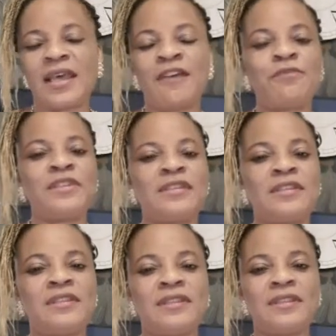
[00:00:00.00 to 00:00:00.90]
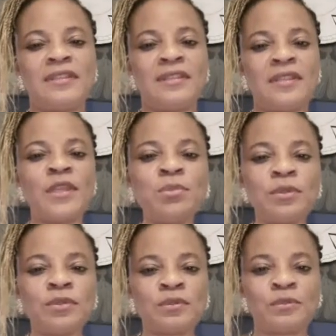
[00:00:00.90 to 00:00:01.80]
have been
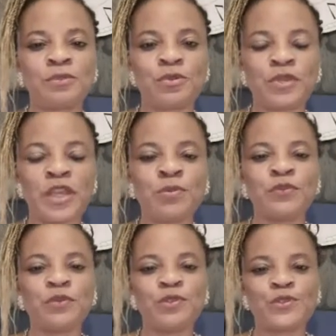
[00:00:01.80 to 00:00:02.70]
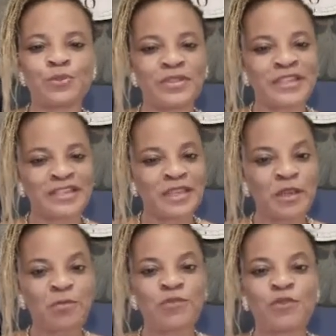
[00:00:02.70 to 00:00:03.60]
able, through the help of the Holy Spirit and the
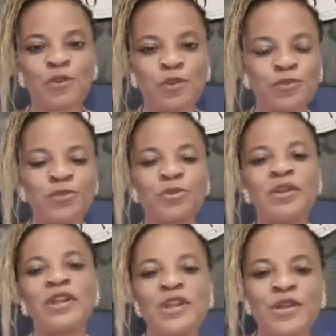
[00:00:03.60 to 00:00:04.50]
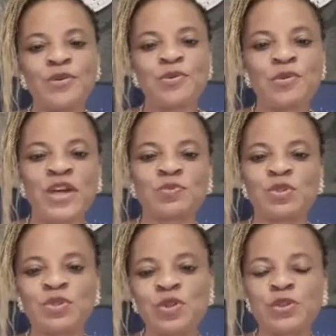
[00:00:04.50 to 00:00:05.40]
help of all of you who has
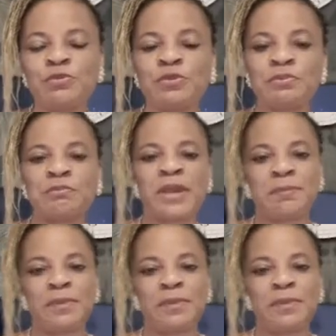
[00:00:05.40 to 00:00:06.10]
been joining my